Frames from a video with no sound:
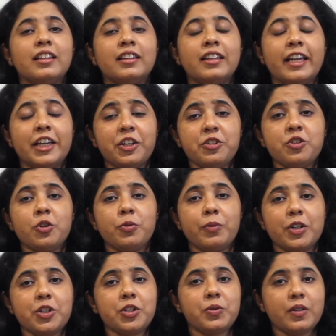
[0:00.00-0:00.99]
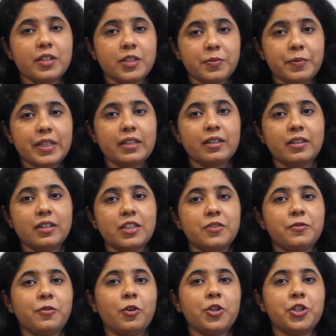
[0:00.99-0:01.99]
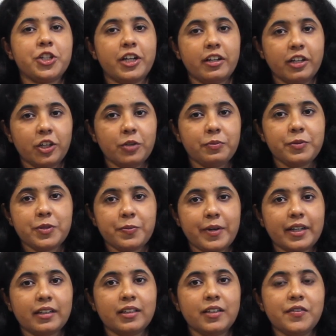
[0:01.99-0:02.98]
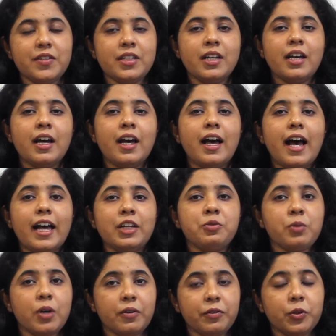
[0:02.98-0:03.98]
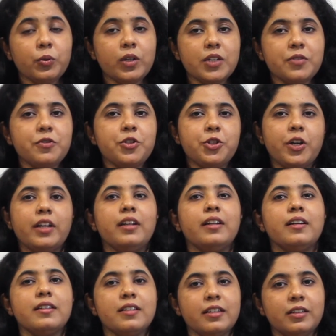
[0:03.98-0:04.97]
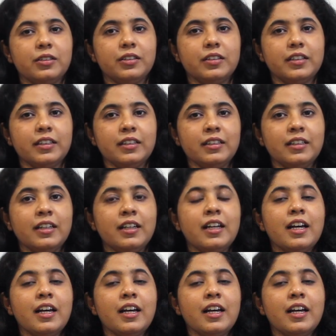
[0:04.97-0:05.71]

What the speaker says: Thank you so much to our speakers for sharing your perspectives and to our viewers for joining us here today.